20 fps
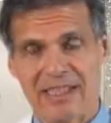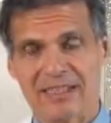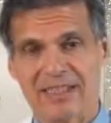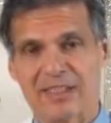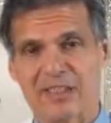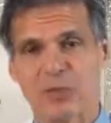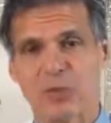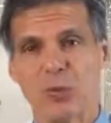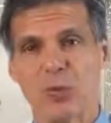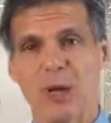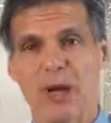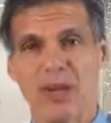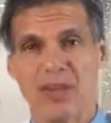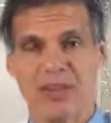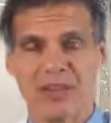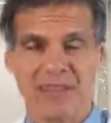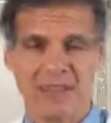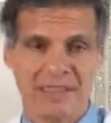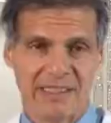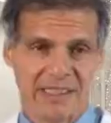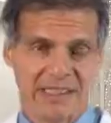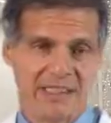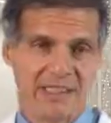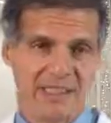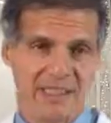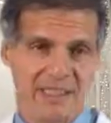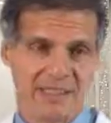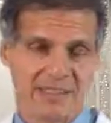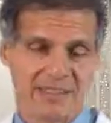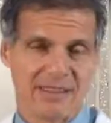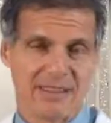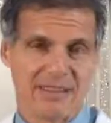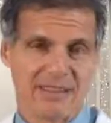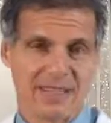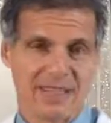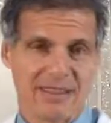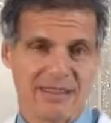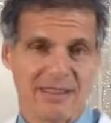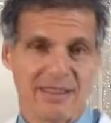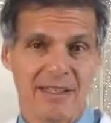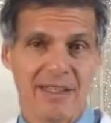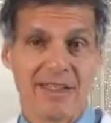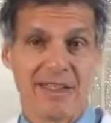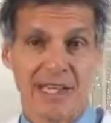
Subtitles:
It's the 12th leading cause of death